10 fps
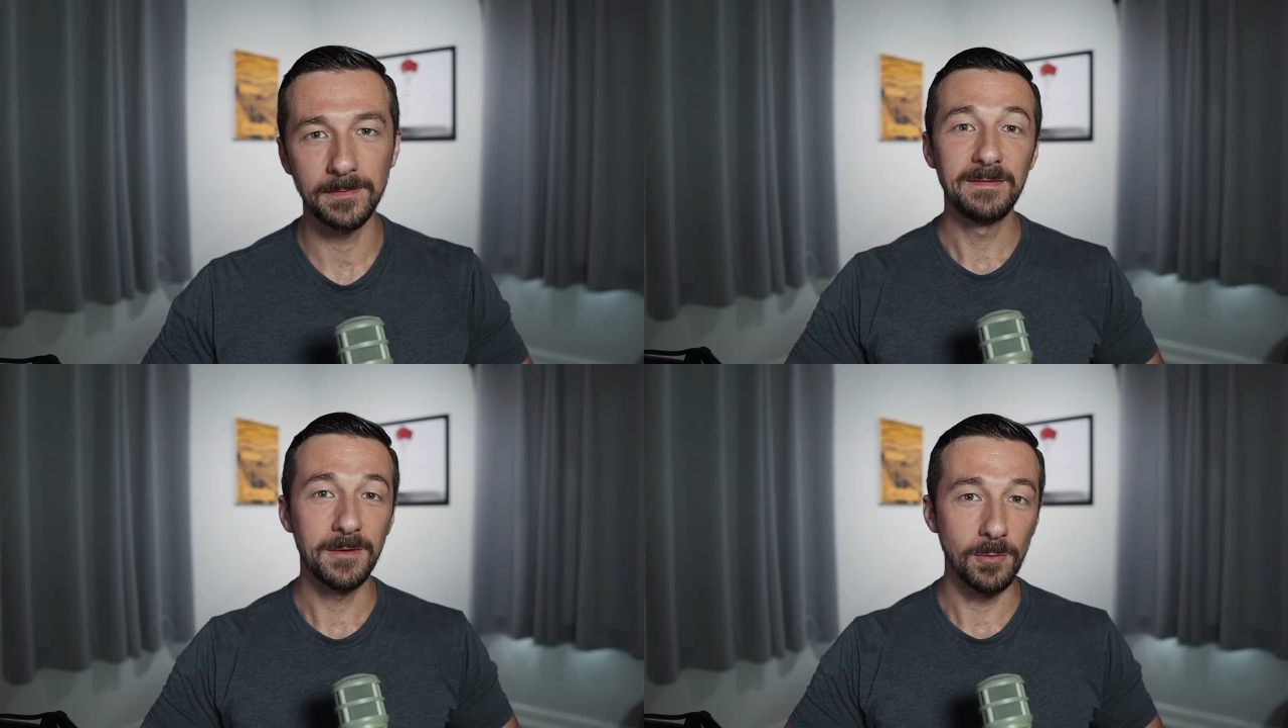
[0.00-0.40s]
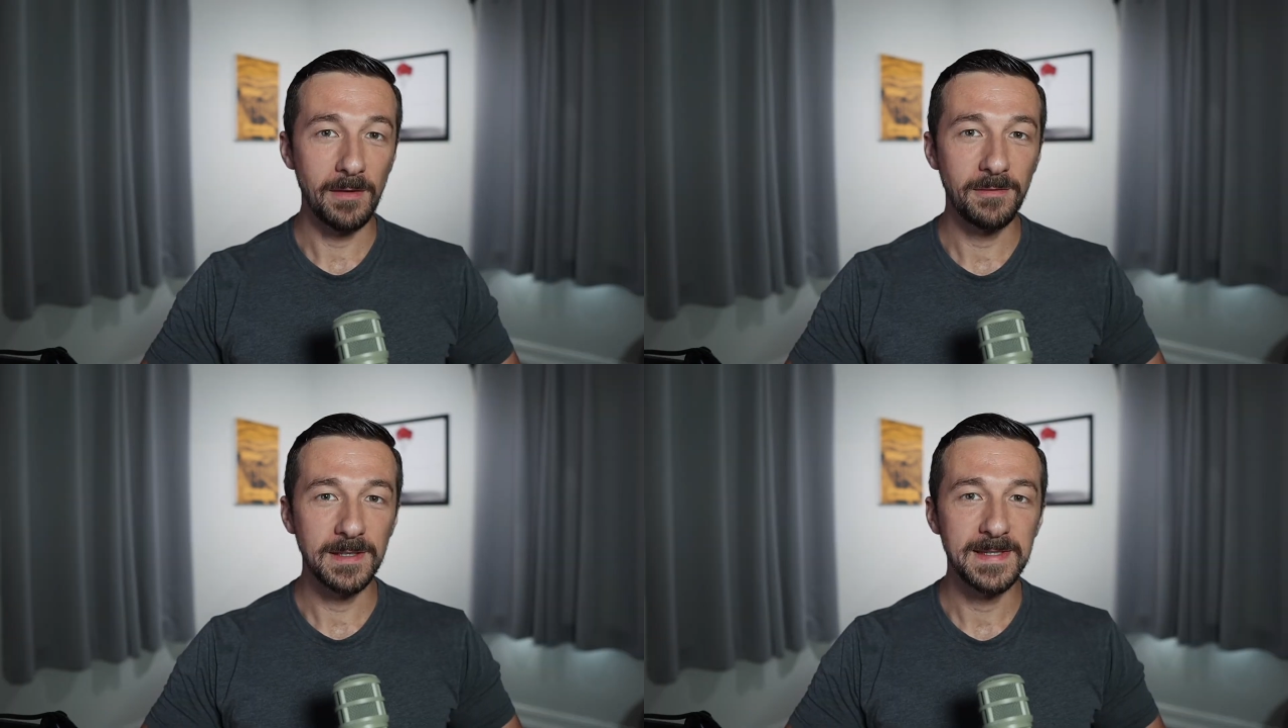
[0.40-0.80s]
For
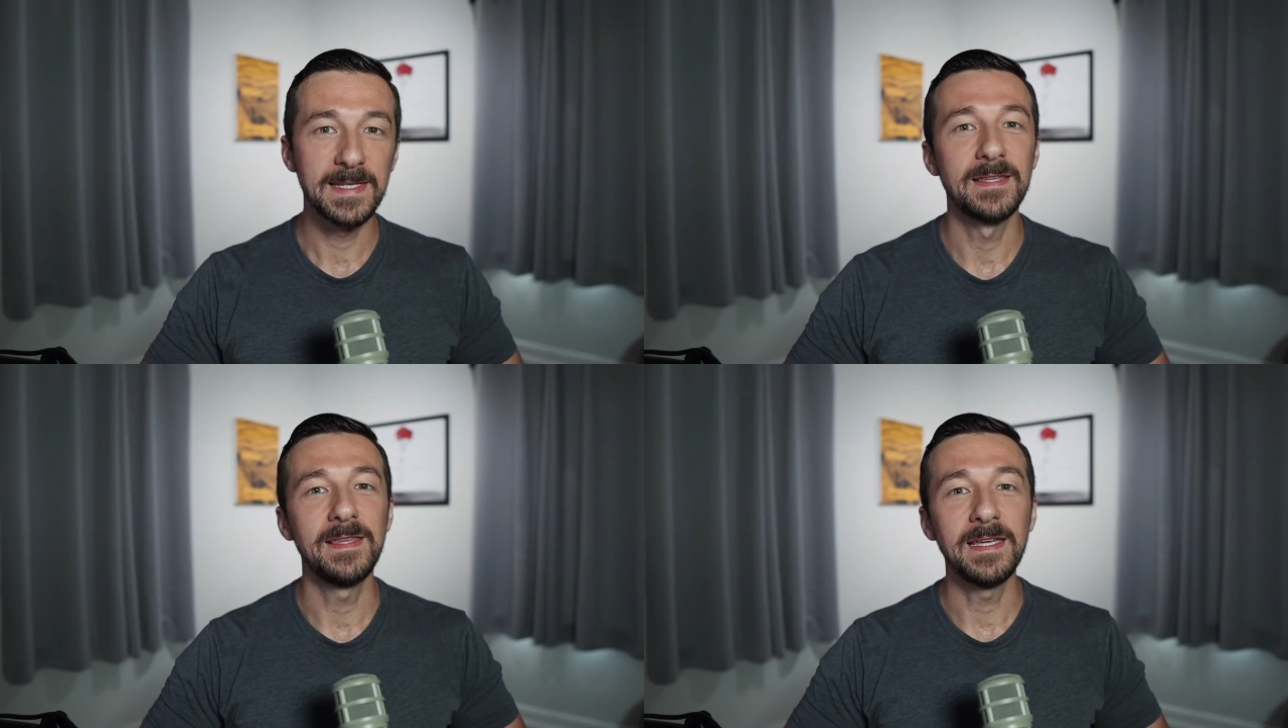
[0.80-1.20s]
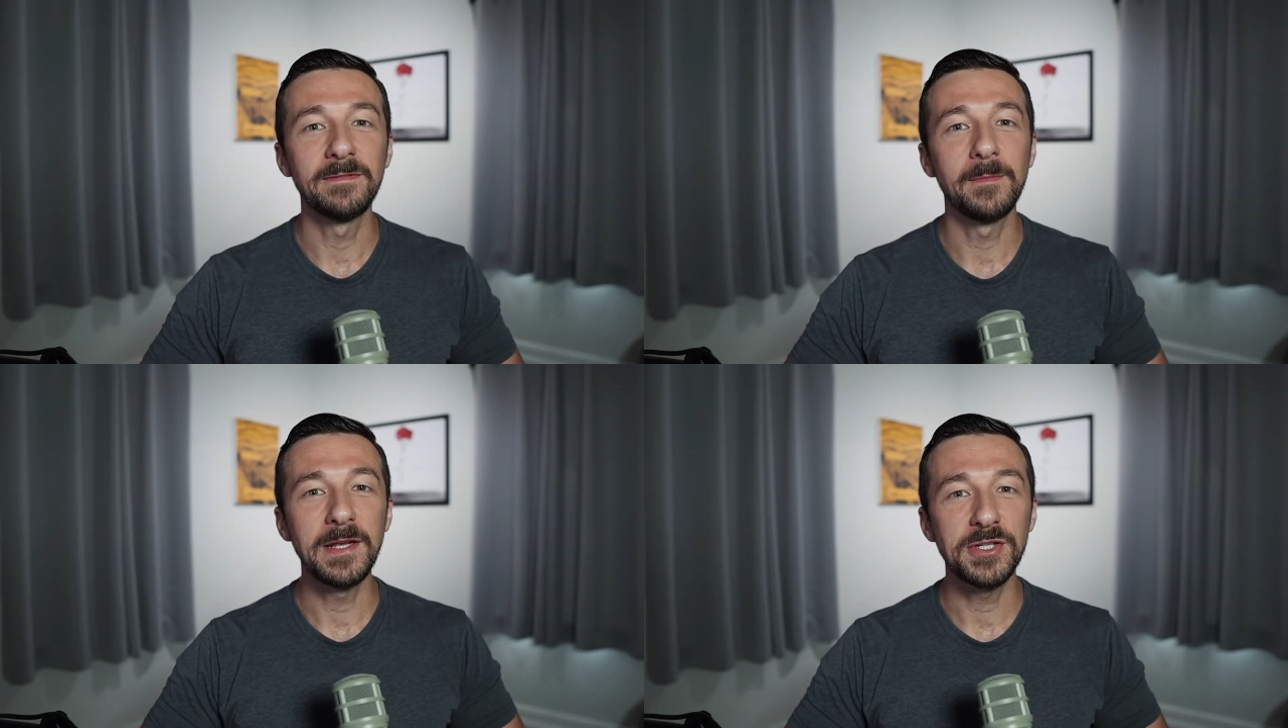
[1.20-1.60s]
reference, the
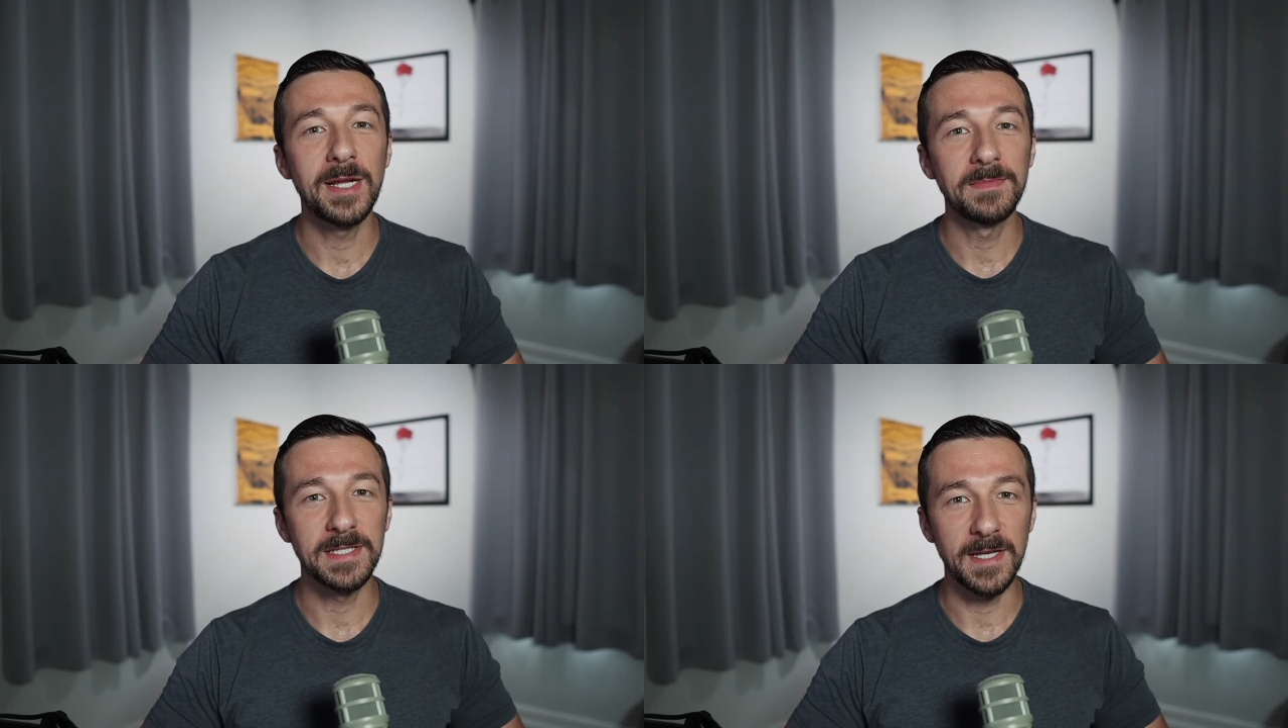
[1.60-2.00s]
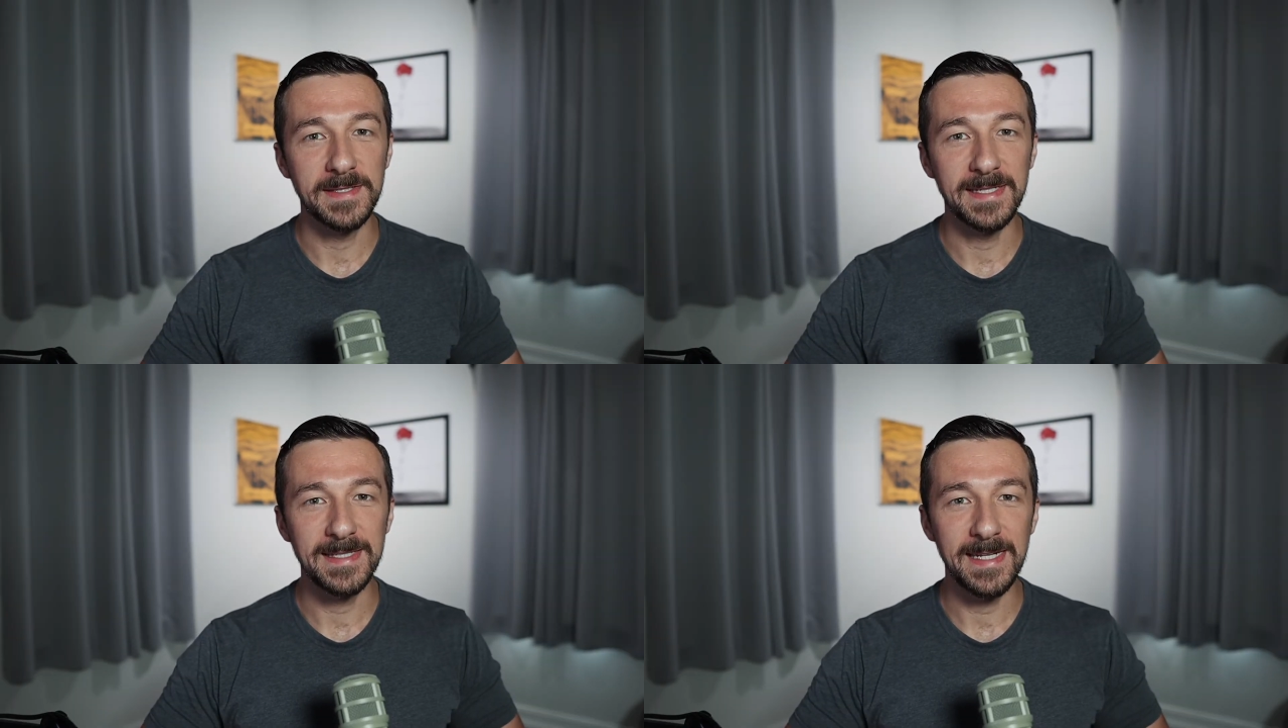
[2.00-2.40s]
information I'm
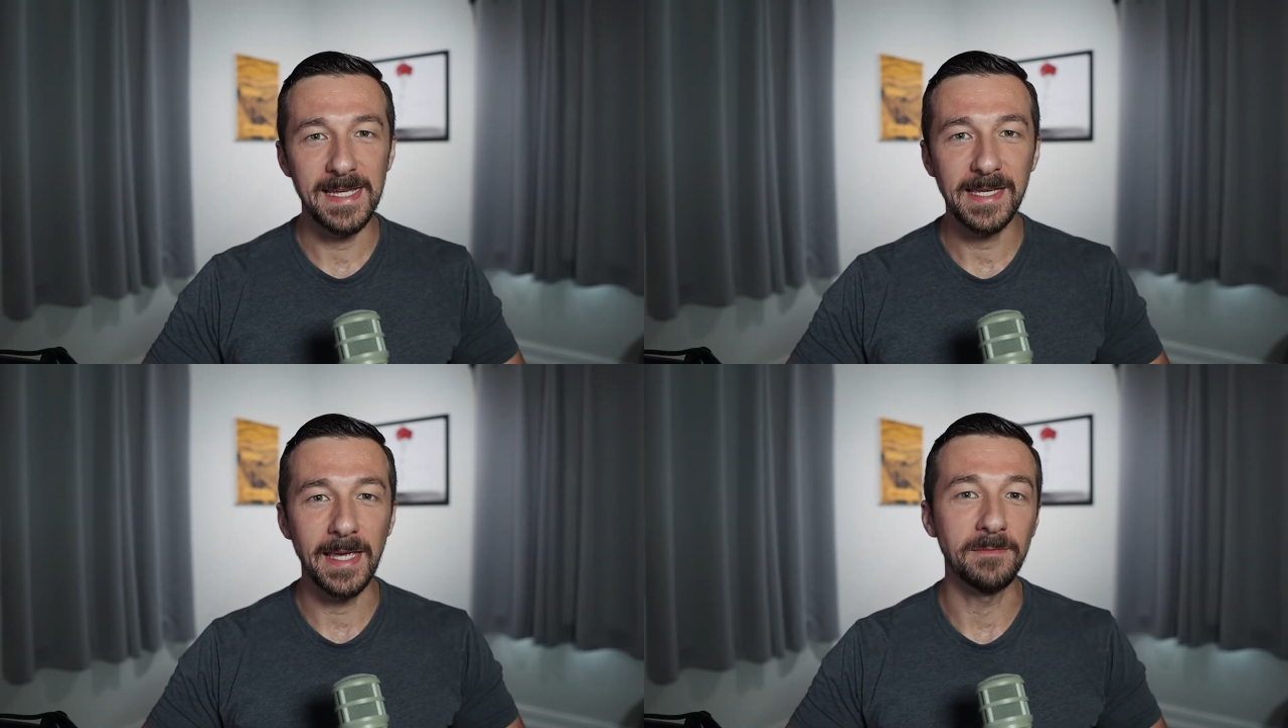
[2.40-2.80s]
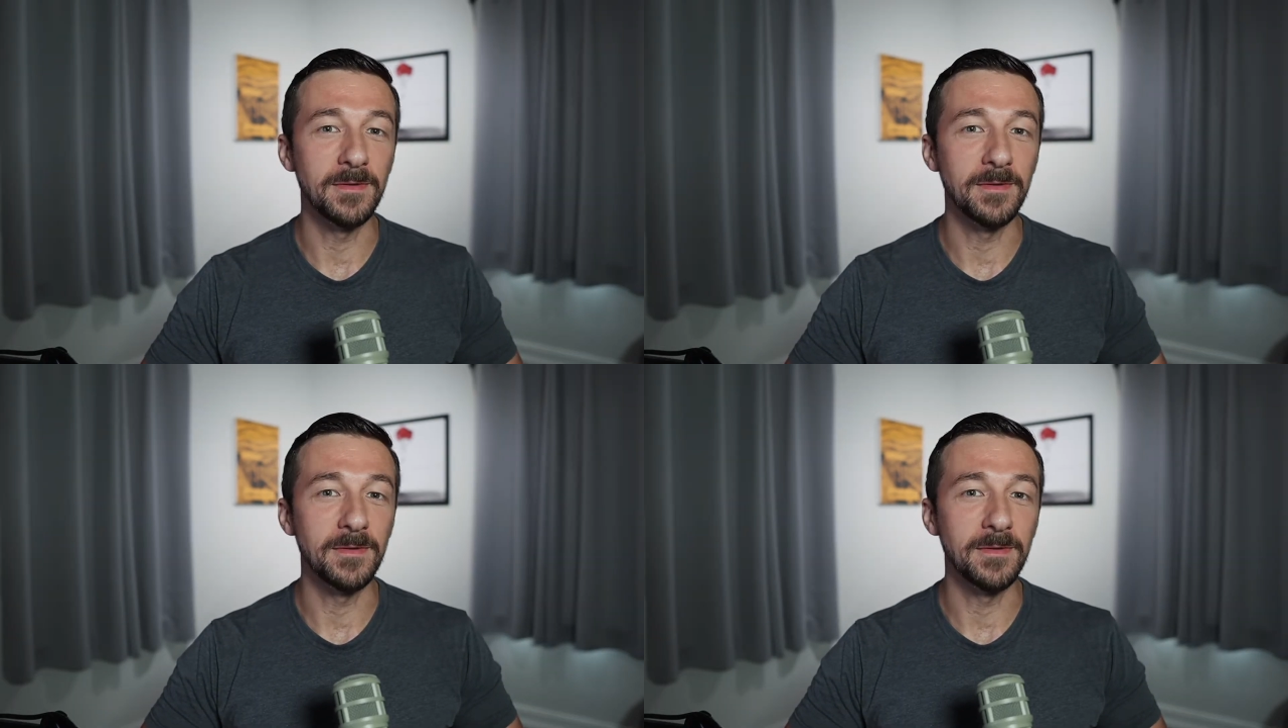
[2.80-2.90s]
discussing today came